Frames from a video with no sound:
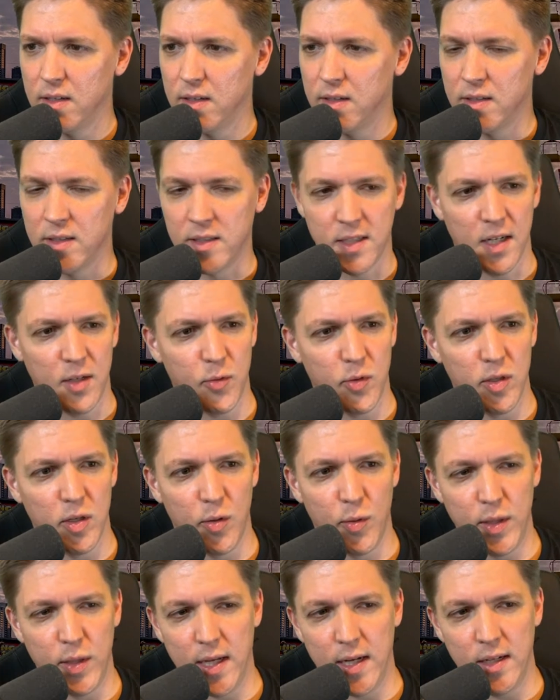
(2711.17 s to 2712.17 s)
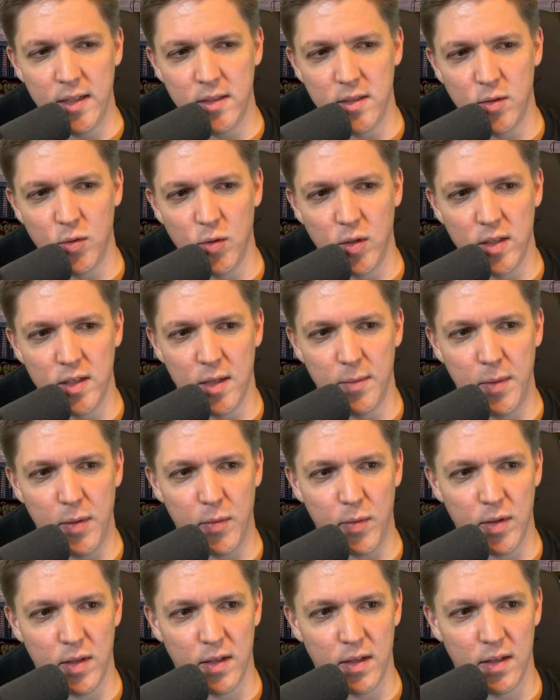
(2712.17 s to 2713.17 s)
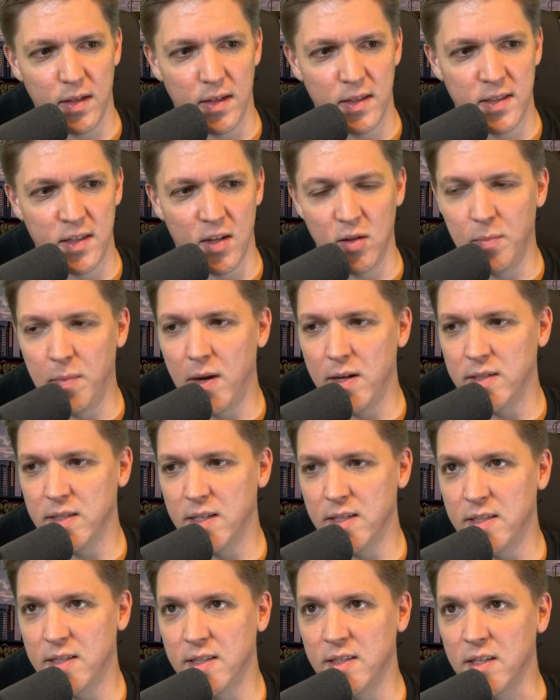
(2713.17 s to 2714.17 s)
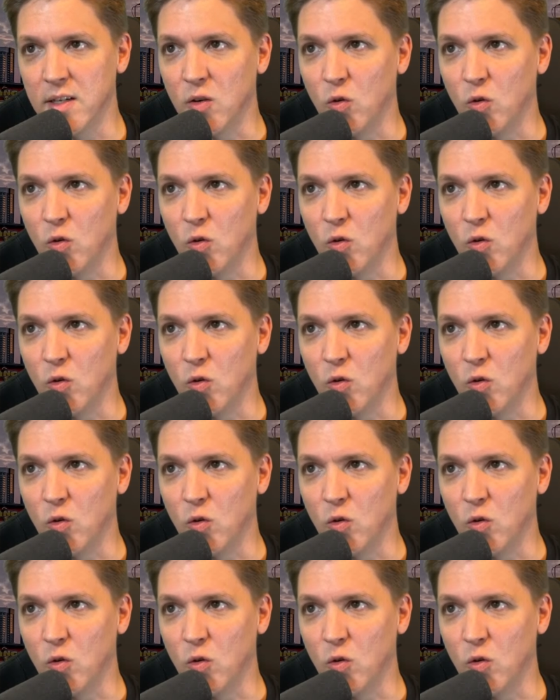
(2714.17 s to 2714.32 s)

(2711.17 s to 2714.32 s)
Does anyone know what that is? Who can tell me? Southpaw says it's a